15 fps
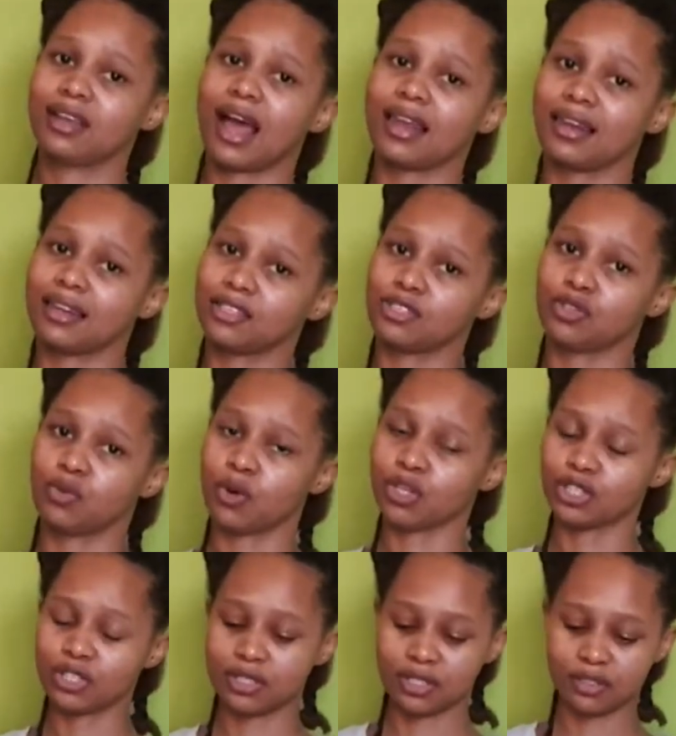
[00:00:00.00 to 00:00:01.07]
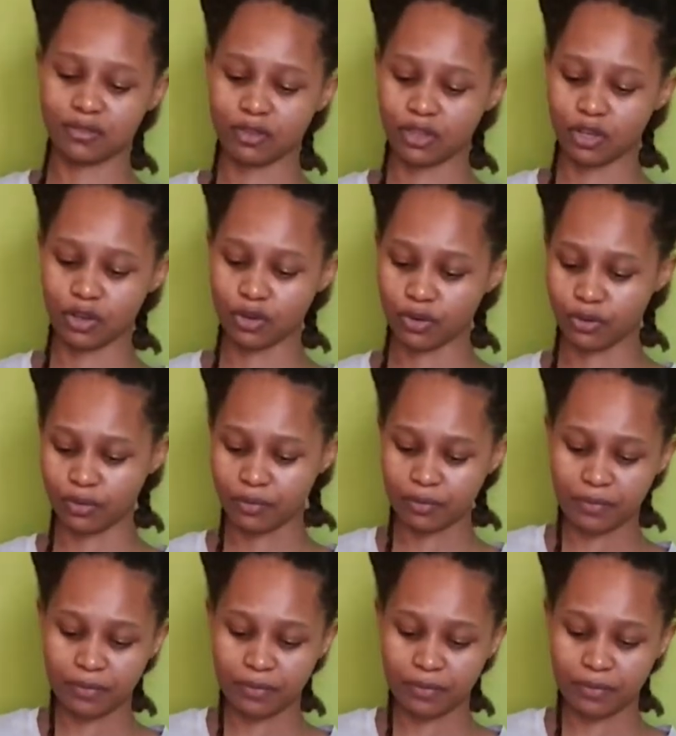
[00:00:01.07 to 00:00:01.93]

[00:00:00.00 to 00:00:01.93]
unless you watch this video,